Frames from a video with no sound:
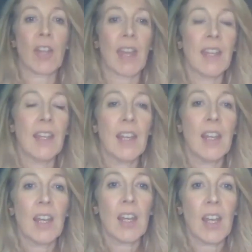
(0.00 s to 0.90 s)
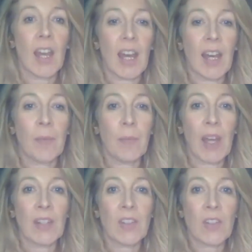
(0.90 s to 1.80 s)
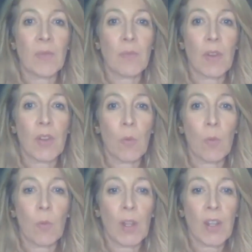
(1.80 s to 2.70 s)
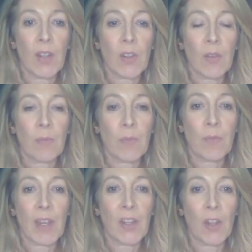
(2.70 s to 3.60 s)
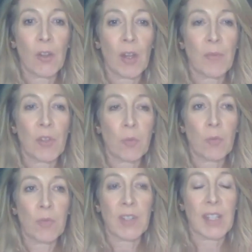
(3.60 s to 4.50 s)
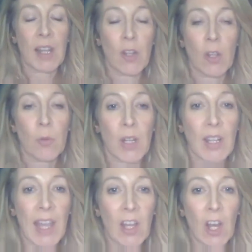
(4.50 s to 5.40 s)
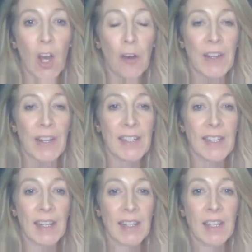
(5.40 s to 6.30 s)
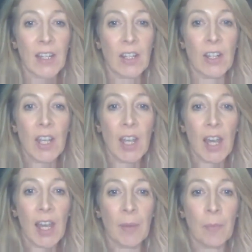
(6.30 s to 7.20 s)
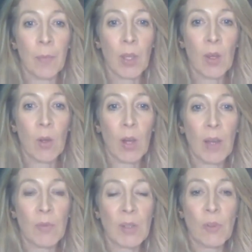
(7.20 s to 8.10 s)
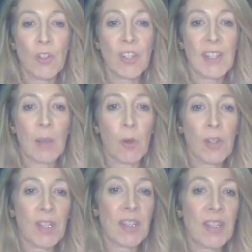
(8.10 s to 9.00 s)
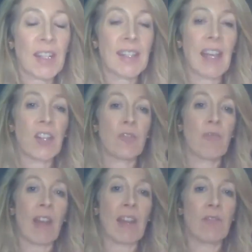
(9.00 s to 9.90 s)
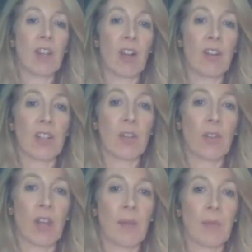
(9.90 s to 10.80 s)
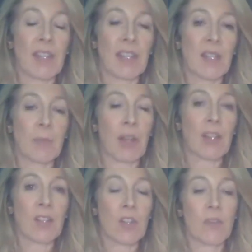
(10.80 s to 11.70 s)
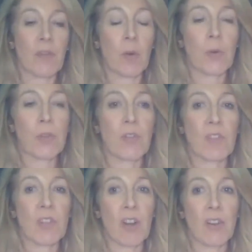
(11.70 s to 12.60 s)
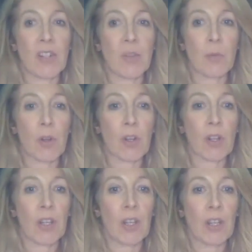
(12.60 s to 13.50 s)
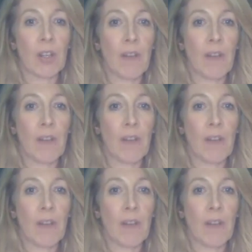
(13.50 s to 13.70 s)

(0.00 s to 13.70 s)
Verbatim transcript: Okay. Um, and one other, I know that I'm just, I know we're going to get cut off any second here. Um, someone's just saying, what's the success rate regarding um, kissing spine surgery for horses returning to work?